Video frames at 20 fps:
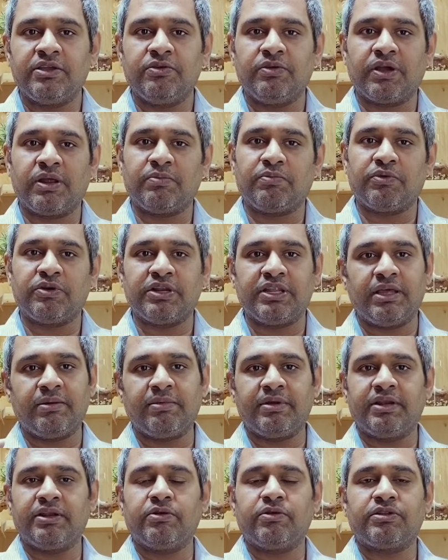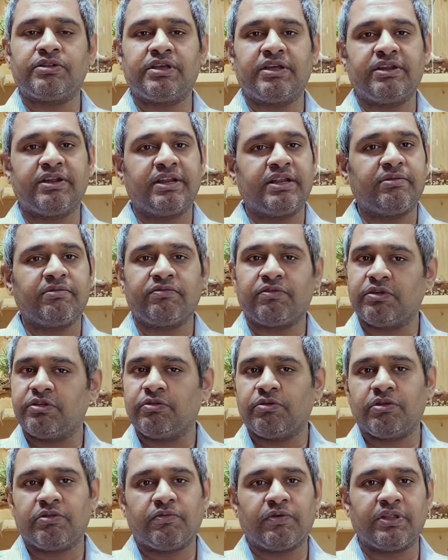you can put them in those terrariums
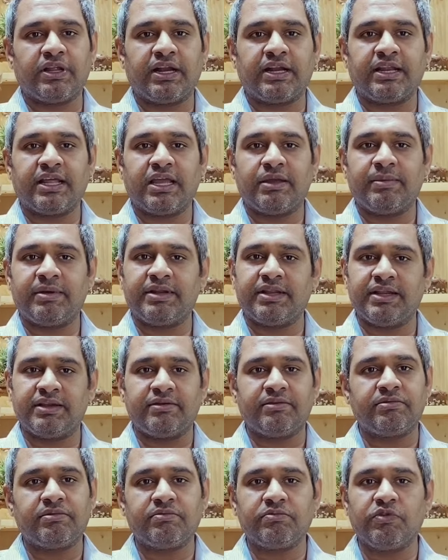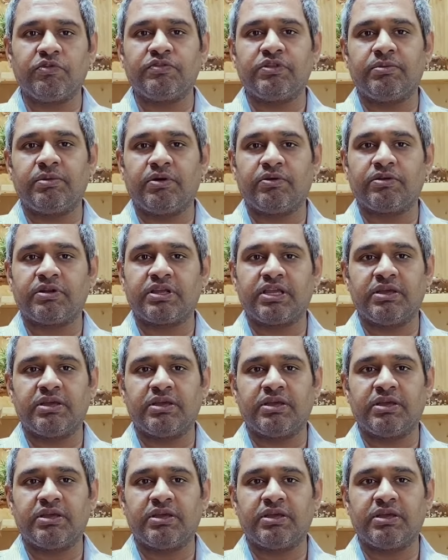for that time, and then move them out.